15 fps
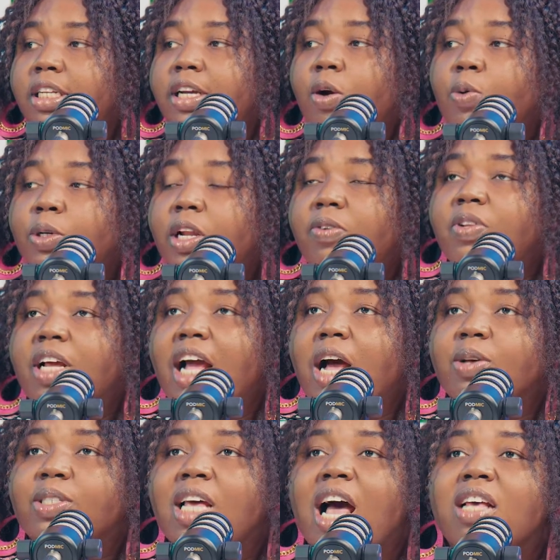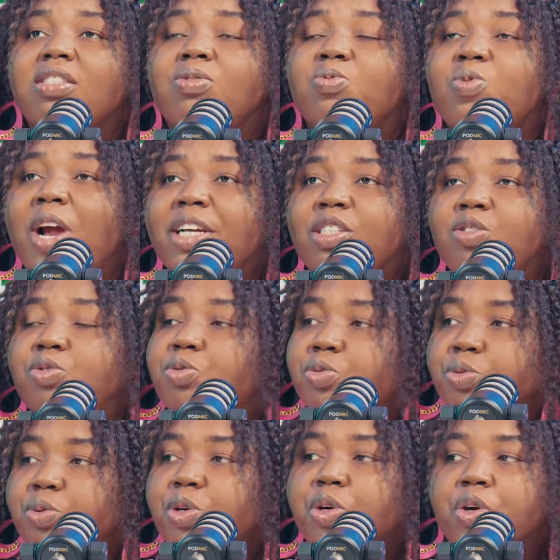the owner of the house, has the right
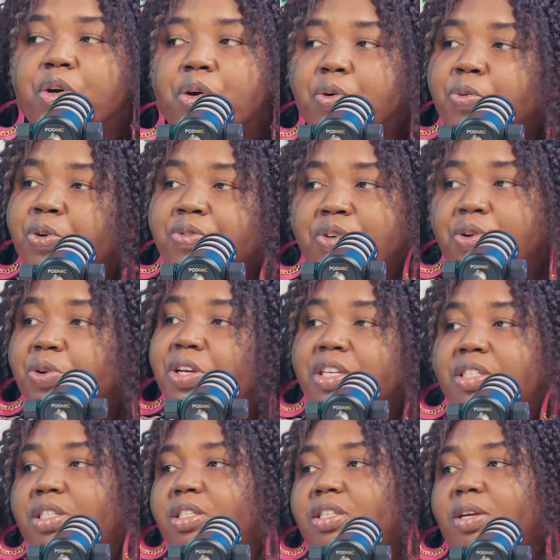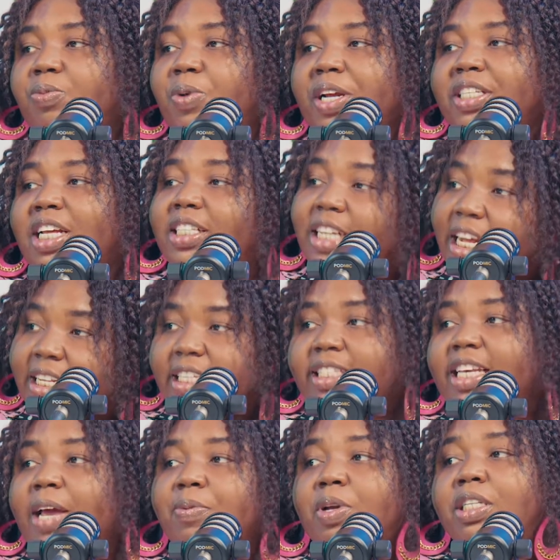to review his rent at any
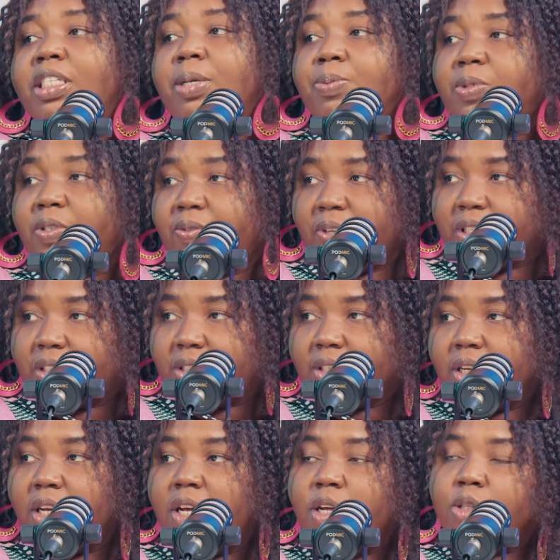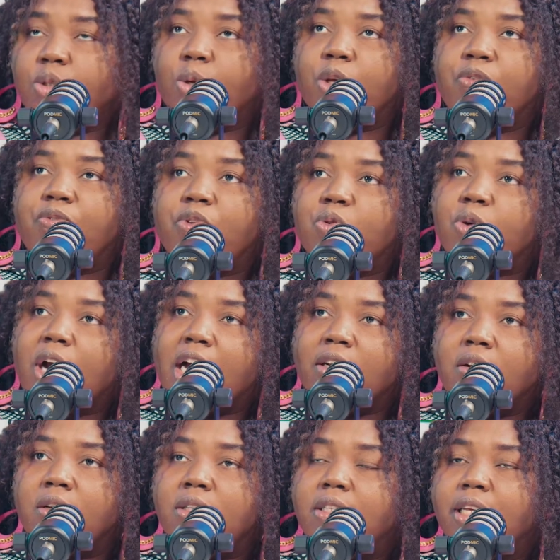time he deems fit. So if you
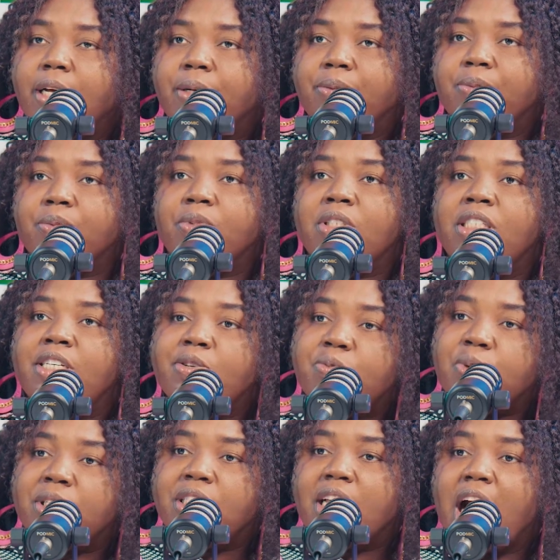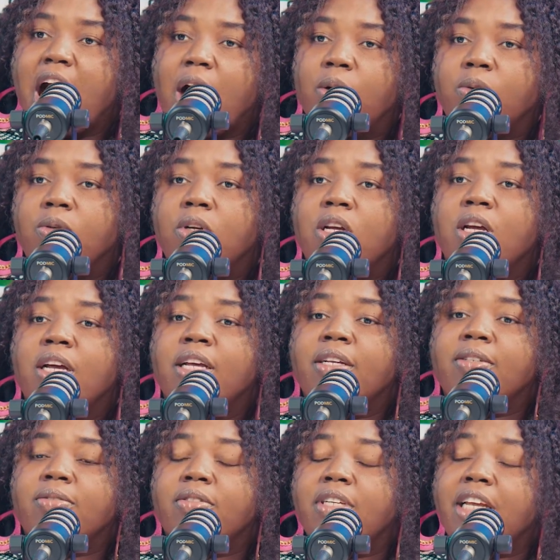cannot deal with how
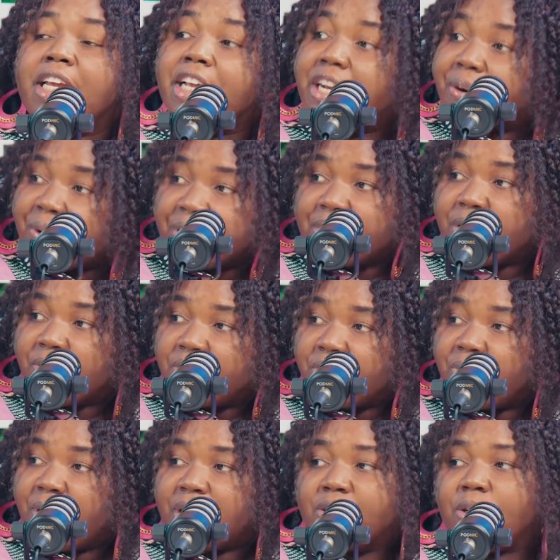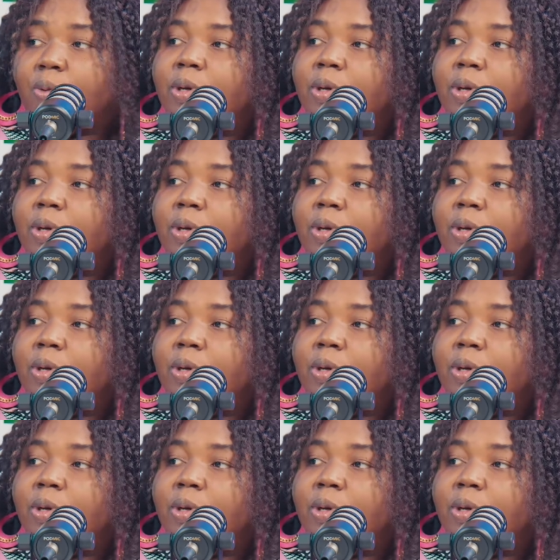the increase of the rent or